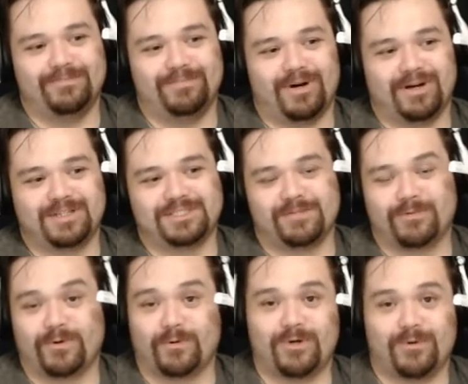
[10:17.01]
park somewhere
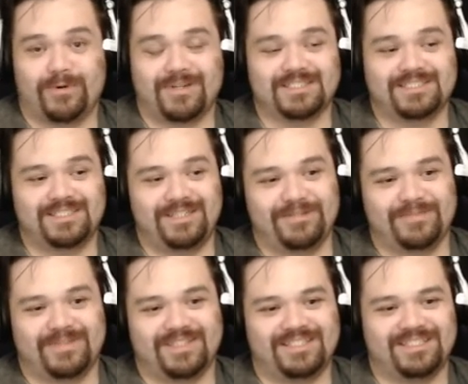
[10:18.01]
where no one can see you,
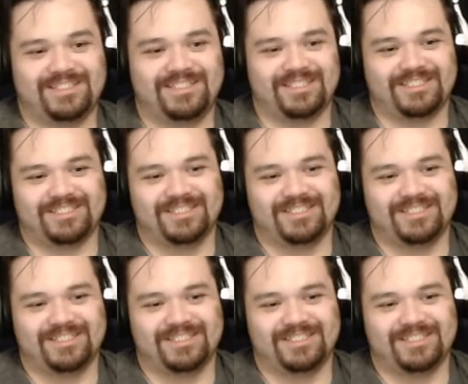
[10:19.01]
but this is just